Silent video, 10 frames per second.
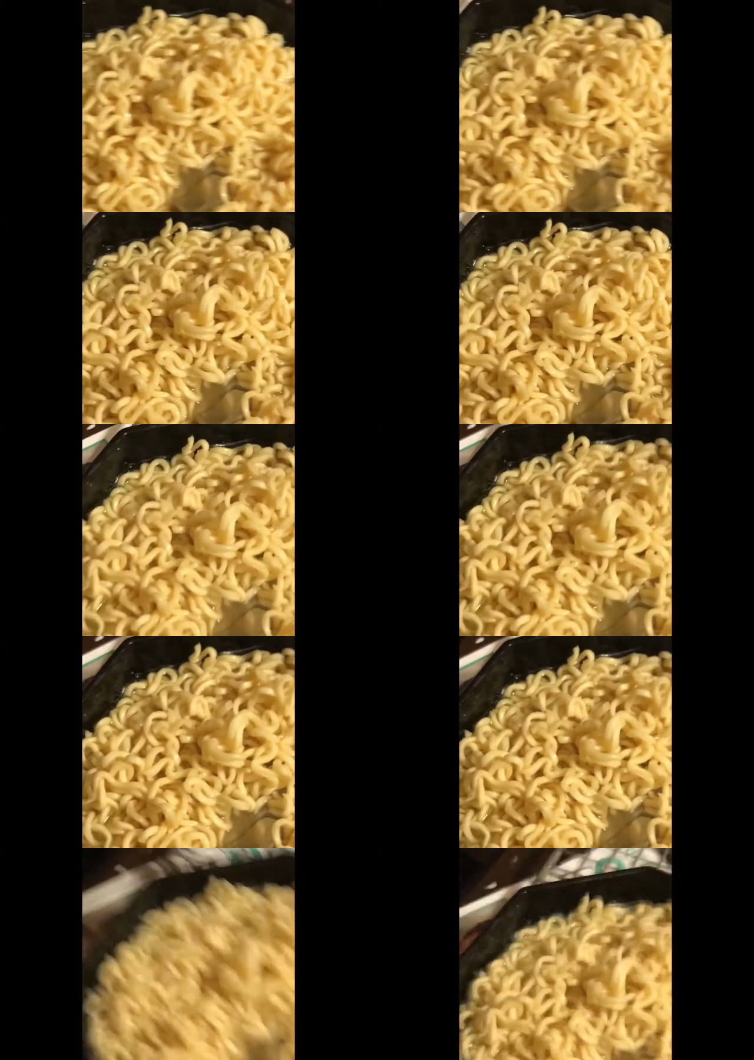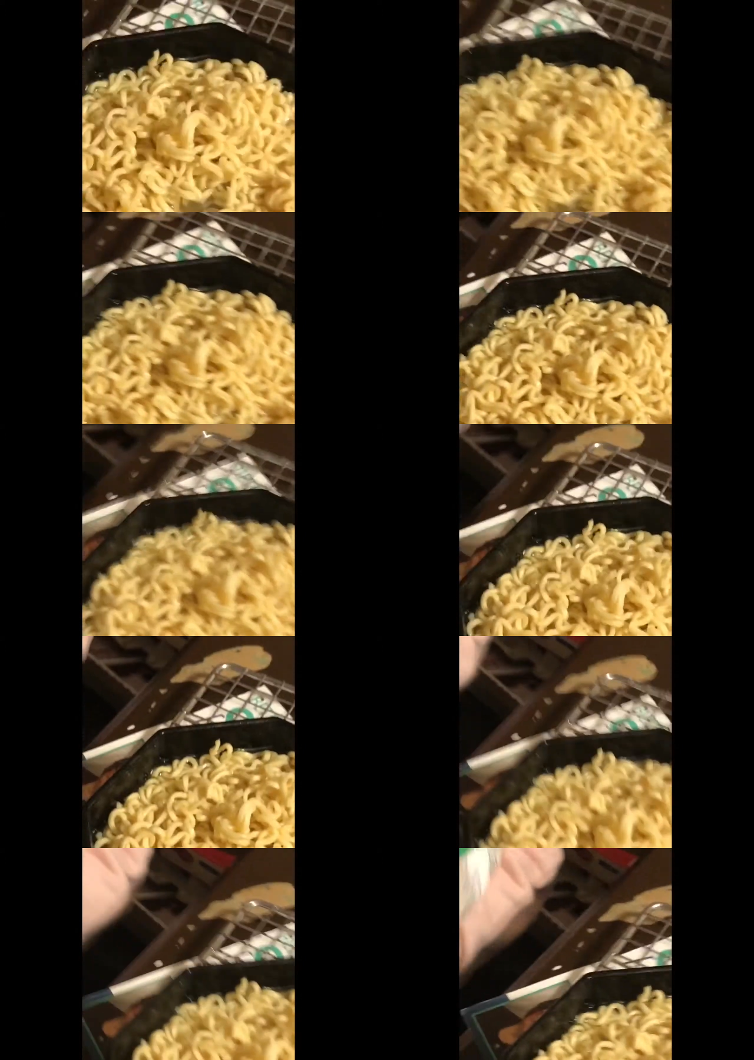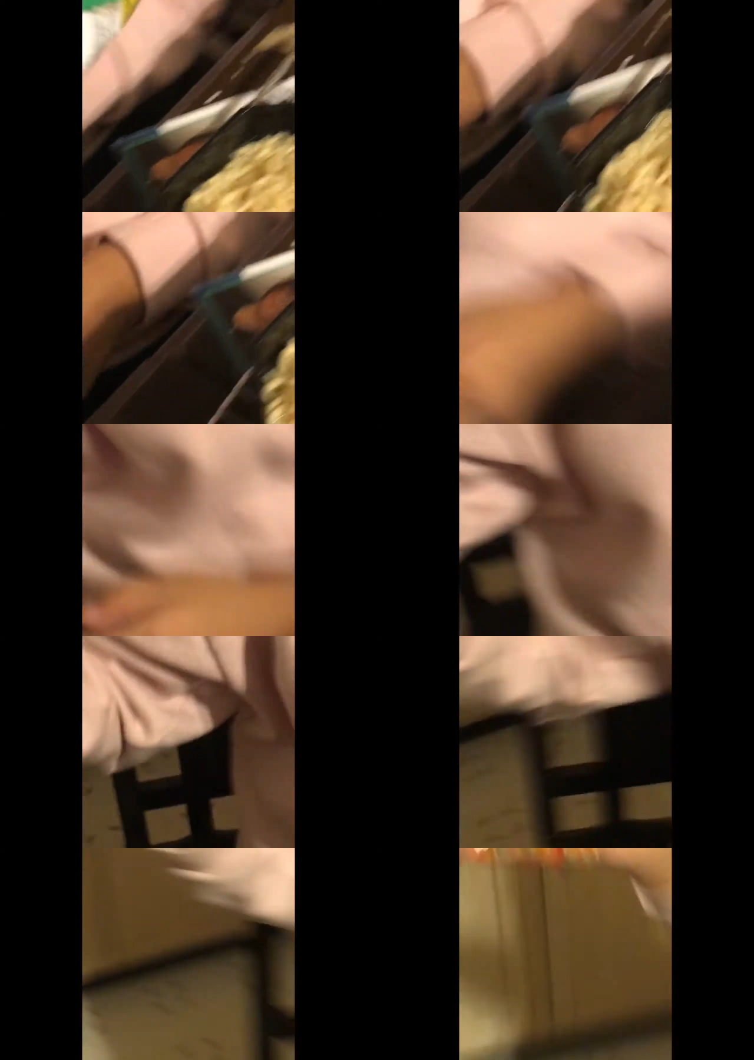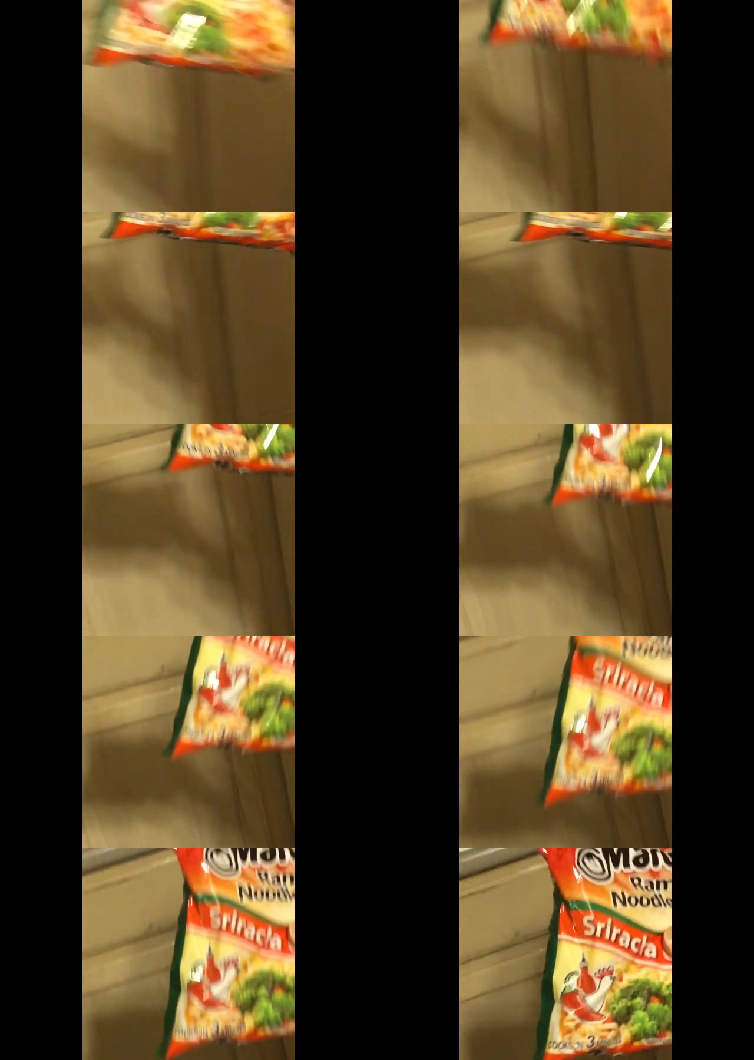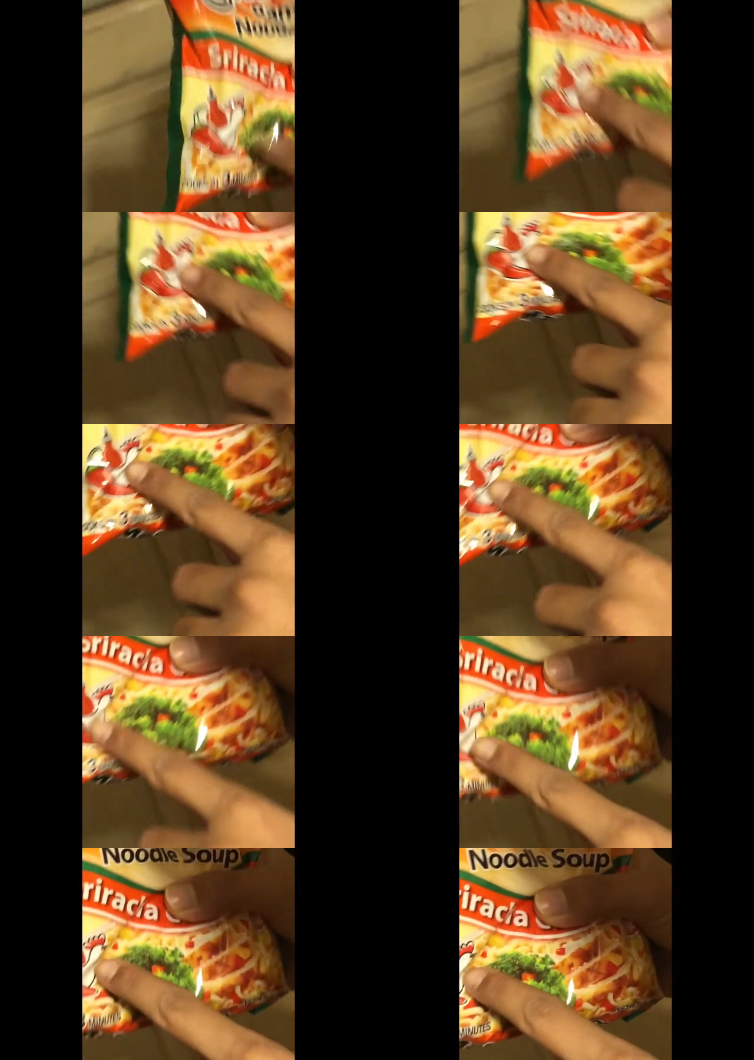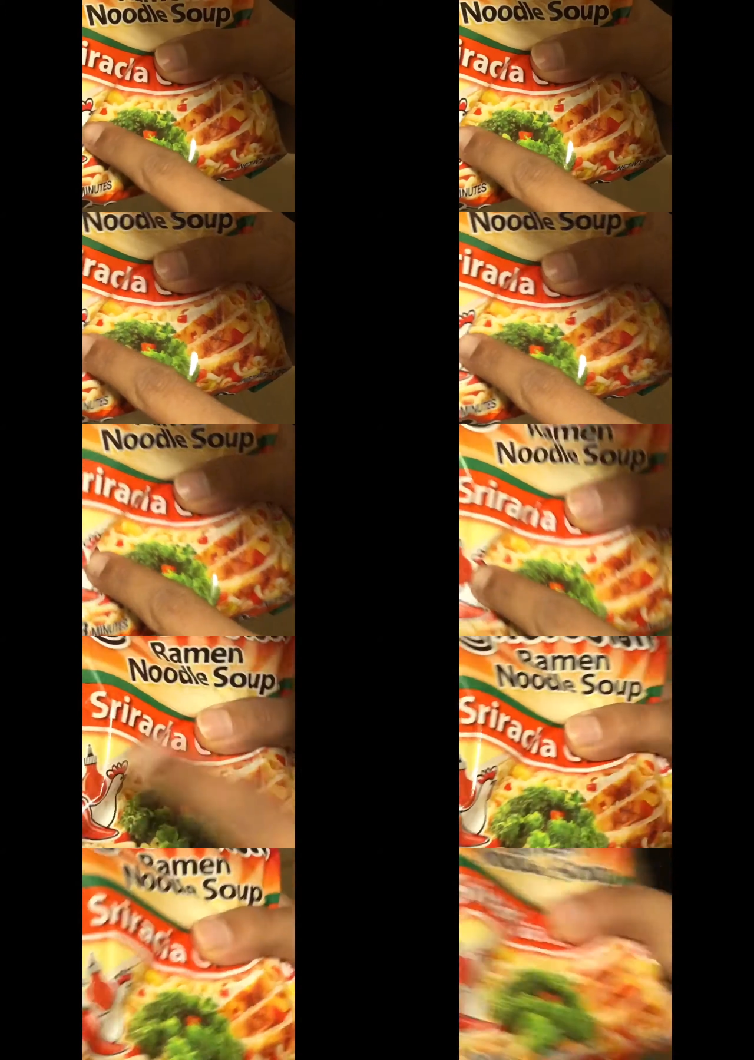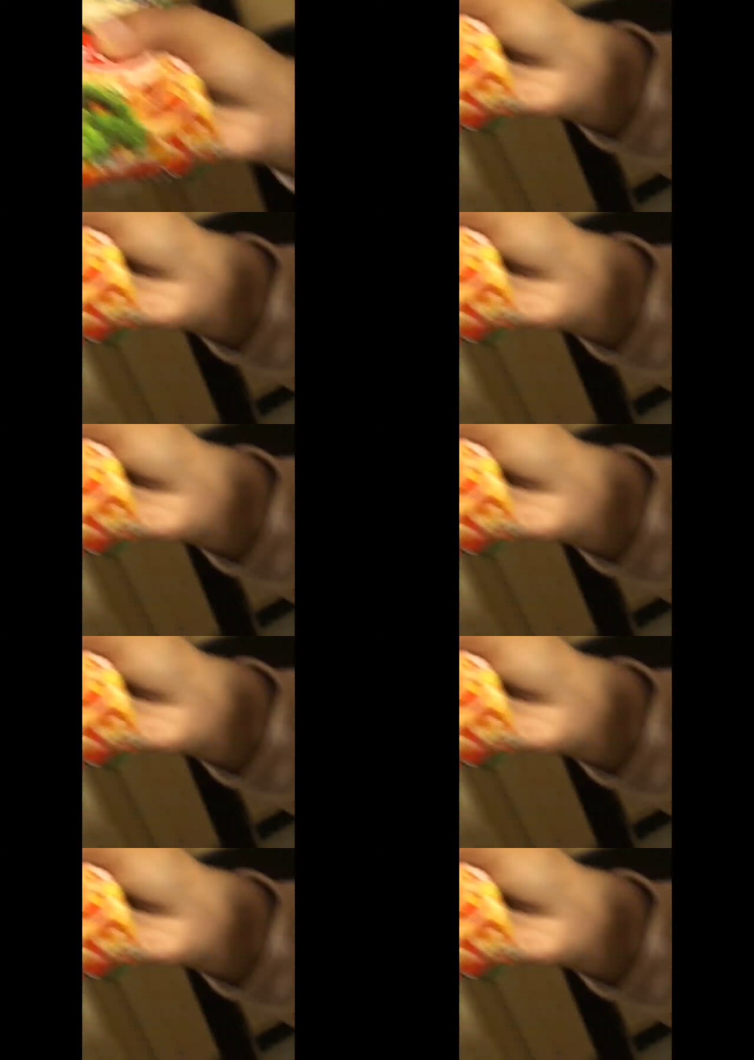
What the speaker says: (no speaker visible)